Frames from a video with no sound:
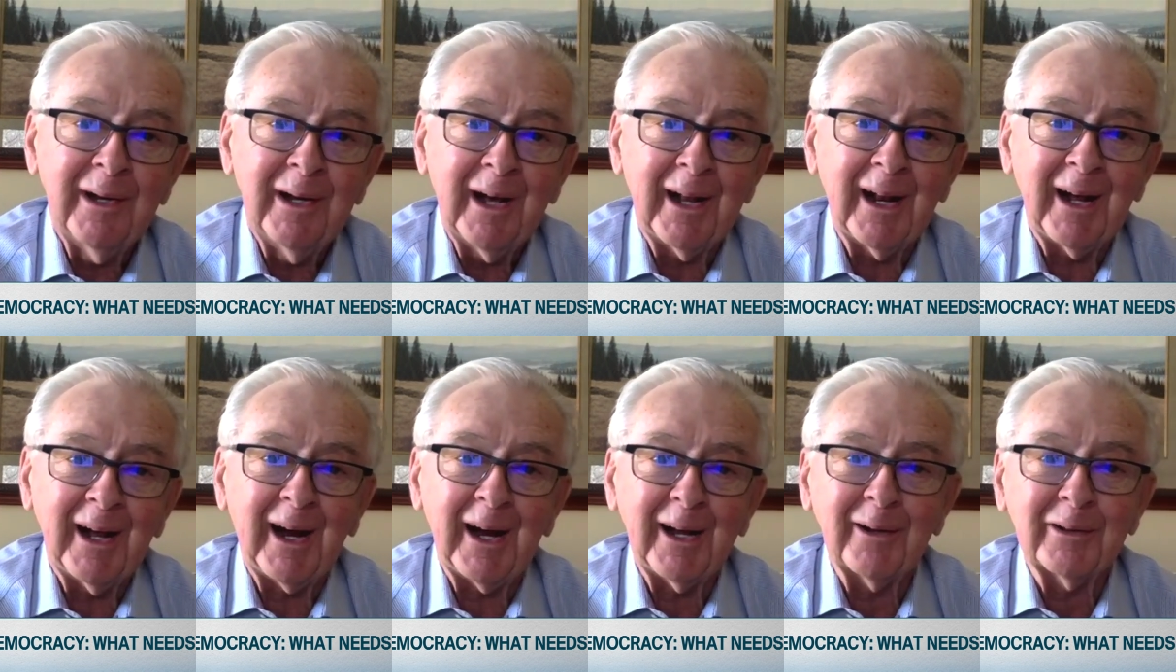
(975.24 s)
And
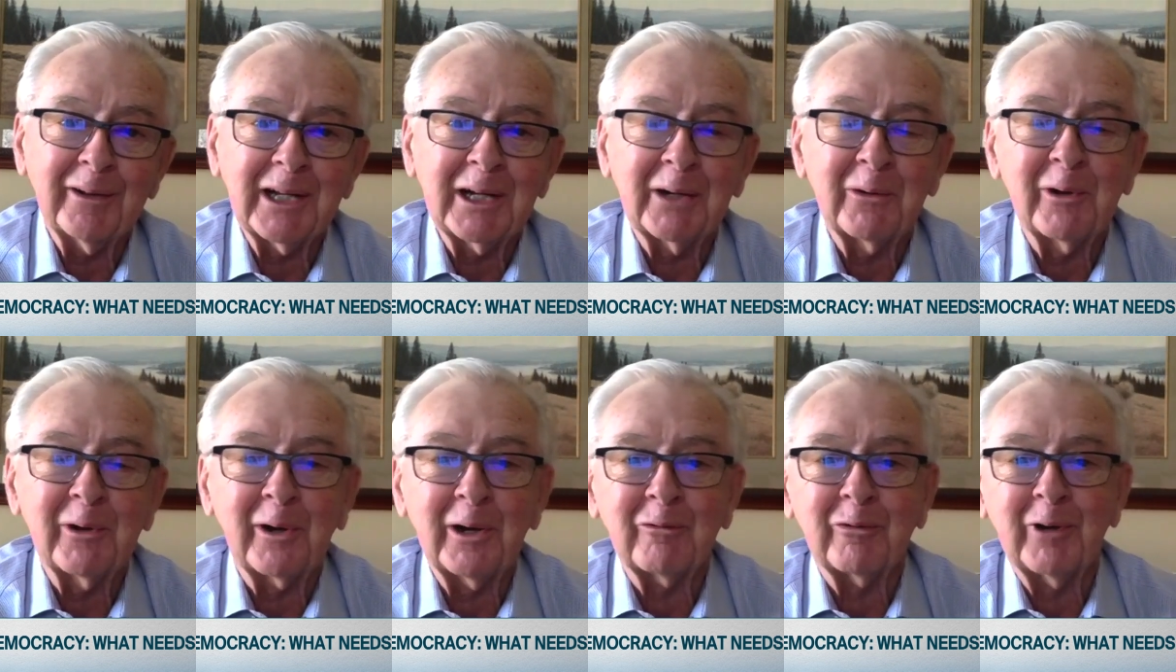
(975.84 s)
I don't think it
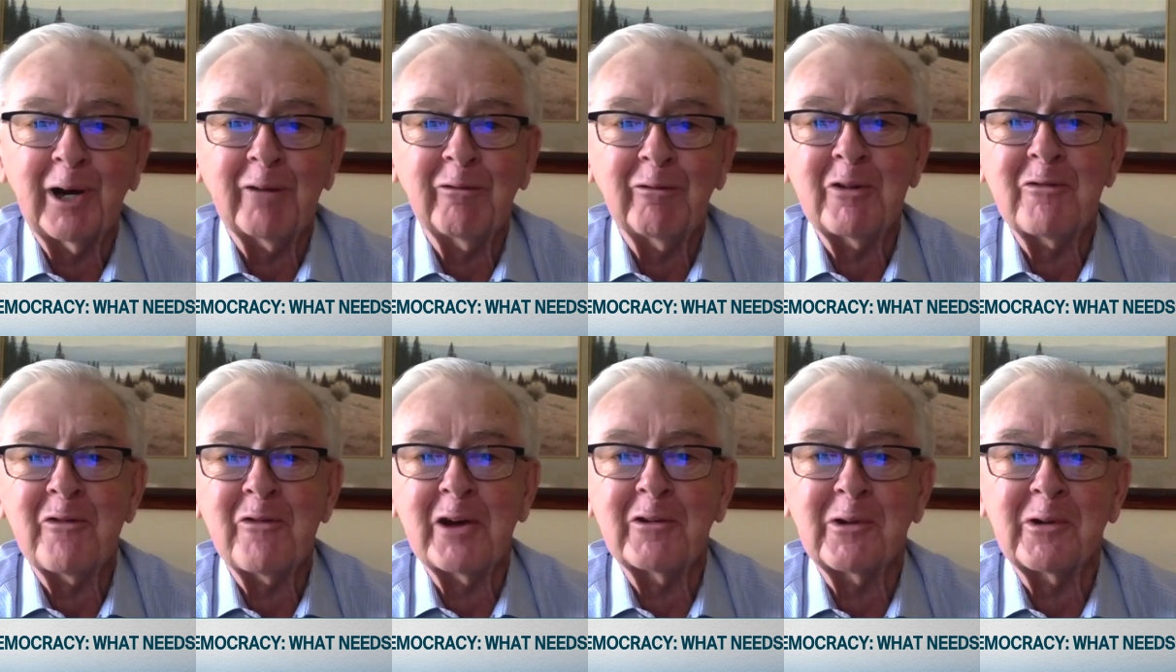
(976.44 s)
would hurt for every
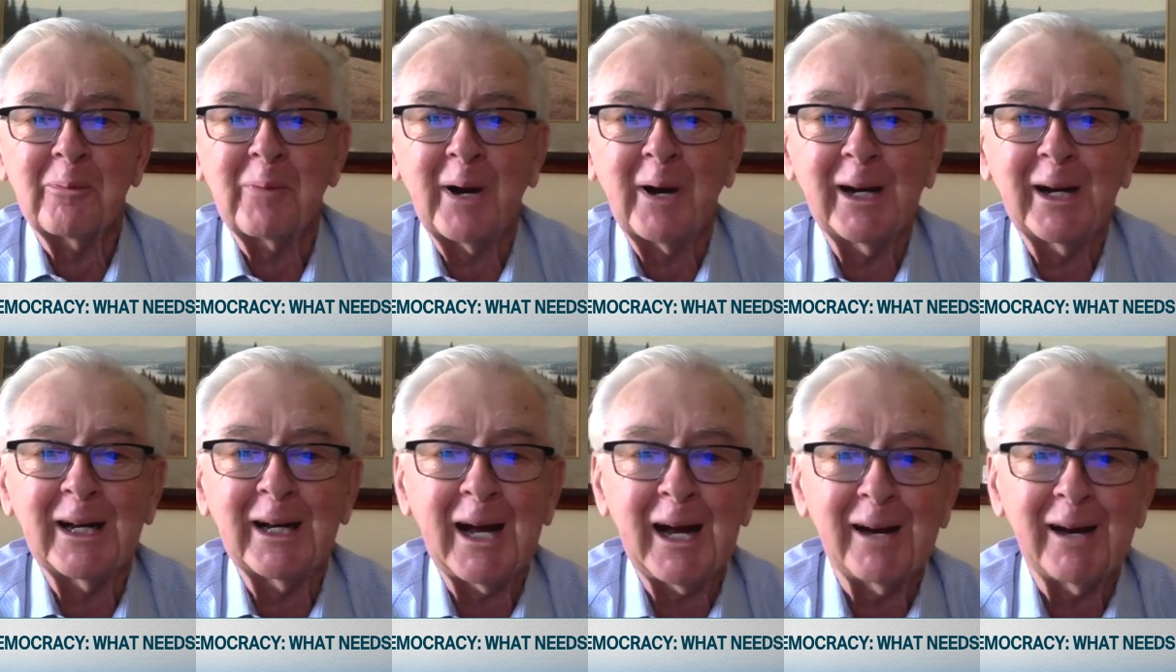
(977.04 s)
federal
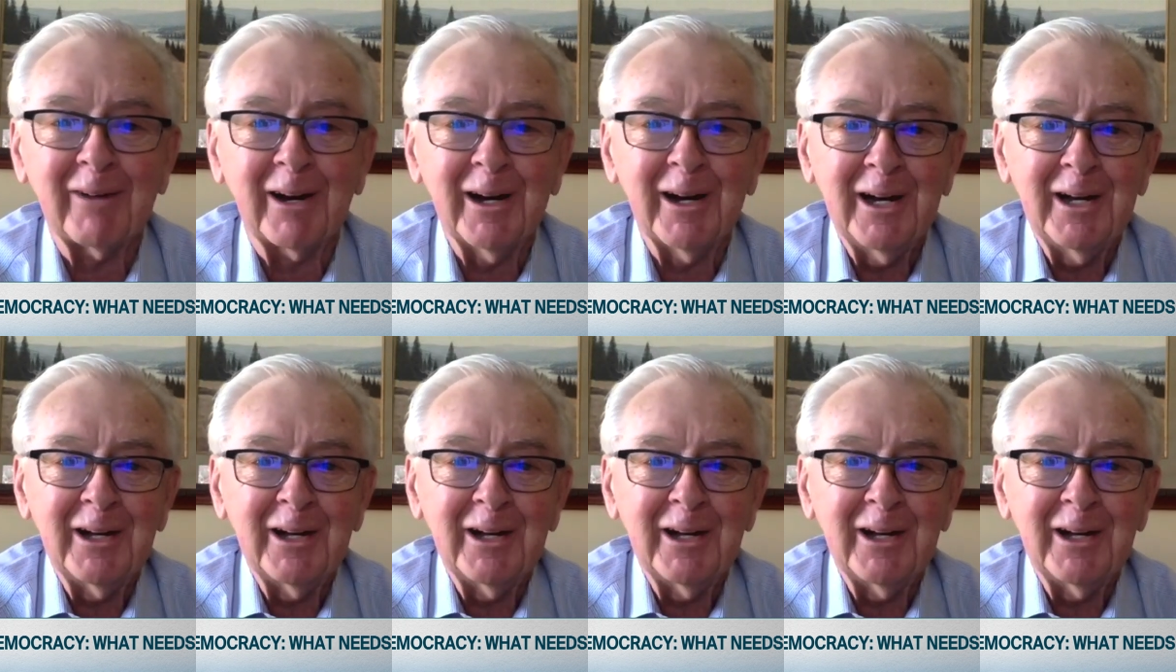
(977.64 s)
party to have a